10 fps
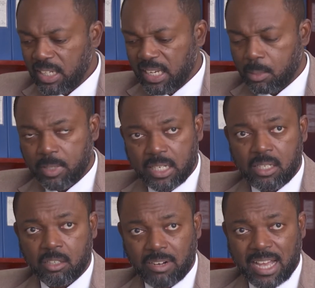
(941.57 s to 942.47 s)
eliminating
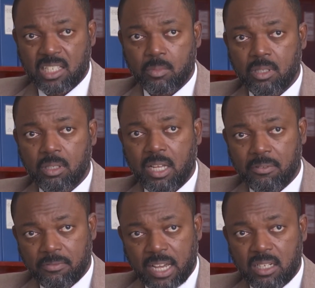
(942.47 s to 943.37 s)
harassment
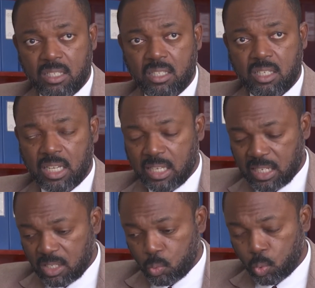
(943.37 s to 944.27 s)
and violence
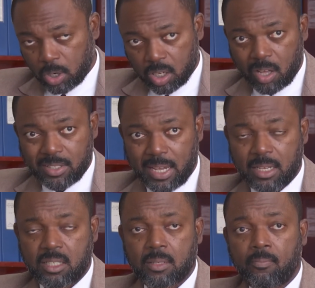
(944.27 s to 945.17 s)
in the work
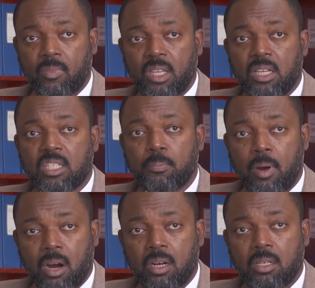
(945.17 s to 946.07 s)
context is
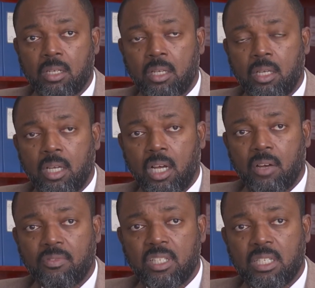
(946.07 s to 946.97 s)
part of
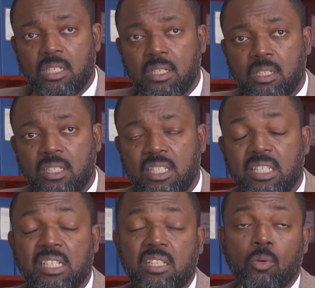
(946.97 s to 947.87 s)
the
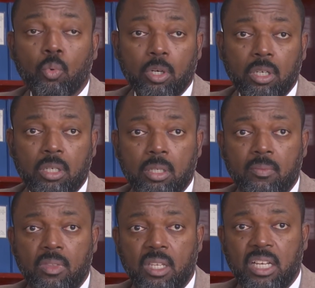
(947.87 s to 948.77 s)
decent work
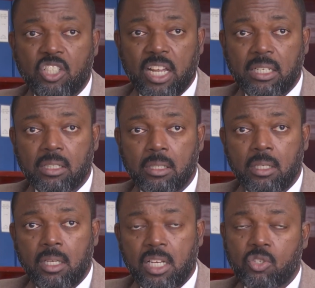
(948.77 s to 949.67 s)
agenda.
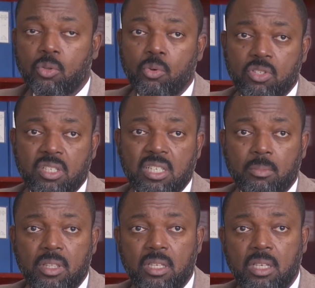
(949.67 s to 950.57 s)
And so those are some
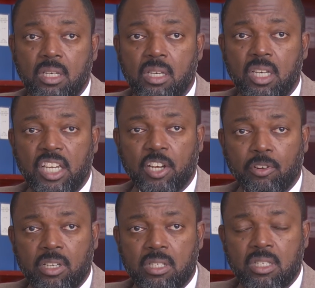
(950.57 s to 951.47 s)
of the
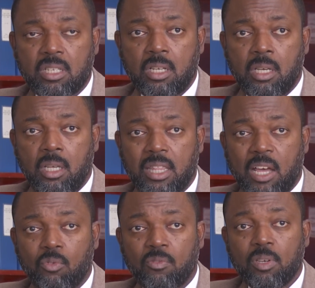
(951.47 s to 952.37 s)
areas
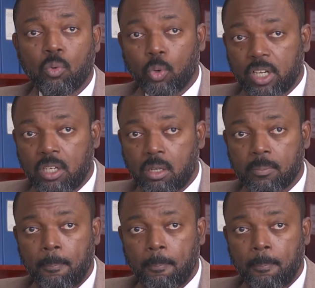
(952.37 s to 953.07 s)
that we've been working on